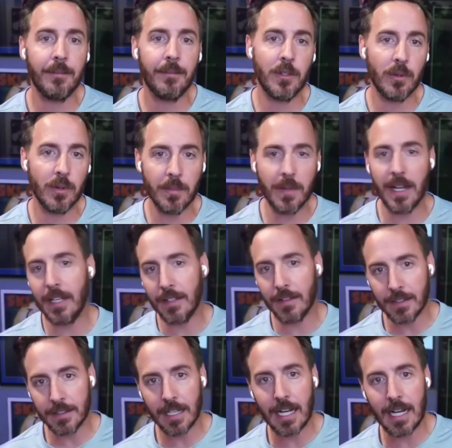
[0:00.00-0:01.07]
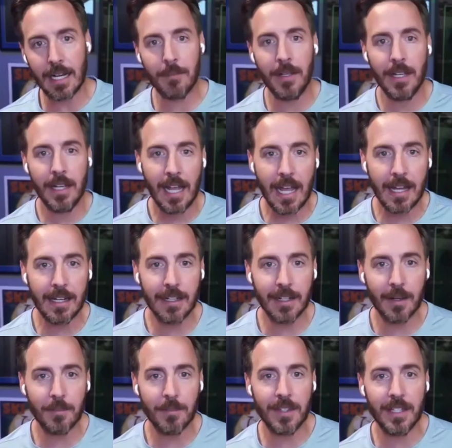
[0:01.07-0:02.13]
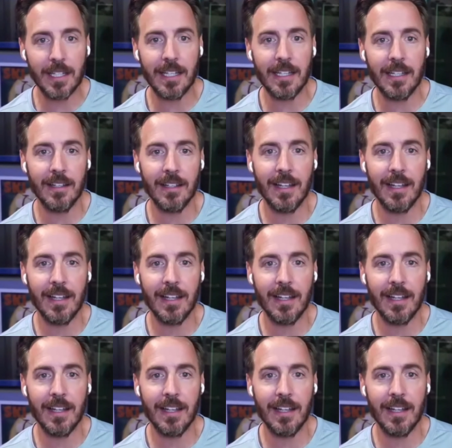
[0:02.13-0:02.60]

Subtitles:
the remaining of the time heading up the